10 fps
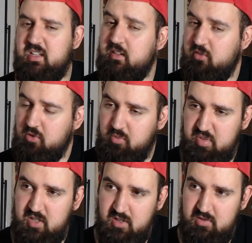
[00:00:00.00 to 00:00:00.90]
That's an
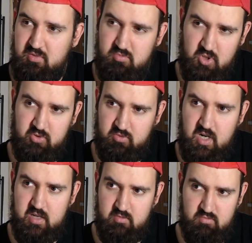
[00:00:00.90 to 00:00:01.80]
opinion, but
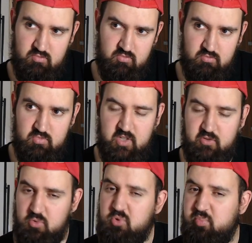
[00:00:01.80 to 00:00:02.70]
I
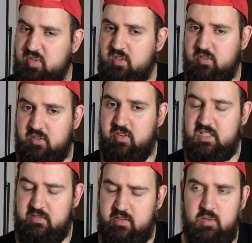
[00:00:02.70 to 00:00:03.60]
that's a good piece of
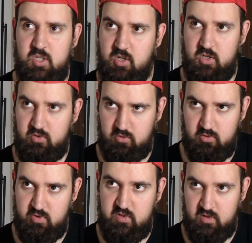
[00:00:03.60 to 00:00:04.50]
advice I think because the
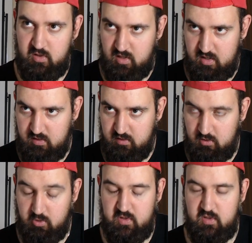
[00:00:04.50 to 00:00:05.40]
reason is
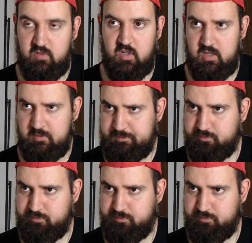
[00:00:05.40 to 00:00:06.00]
the reasons are